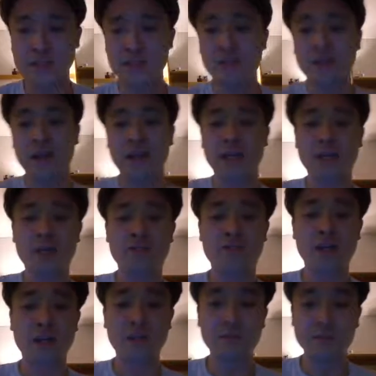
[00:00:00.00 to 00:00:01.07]
what I can do with it.
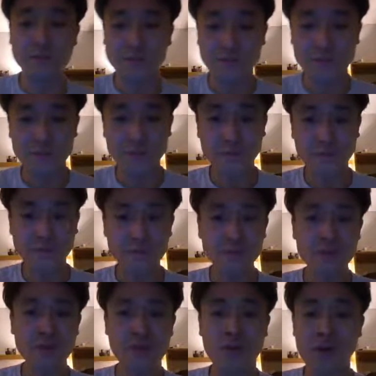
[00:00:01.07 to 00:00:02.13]

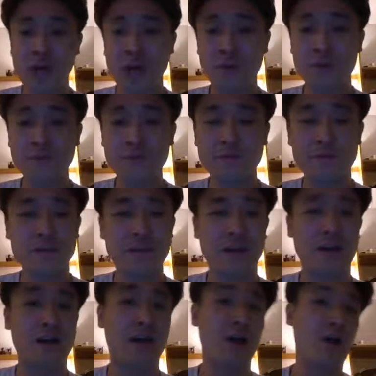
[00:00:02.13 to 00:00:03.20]
For now, I
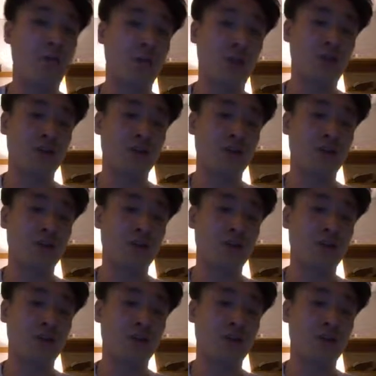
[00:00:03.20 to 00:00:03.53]
hope you enjoyed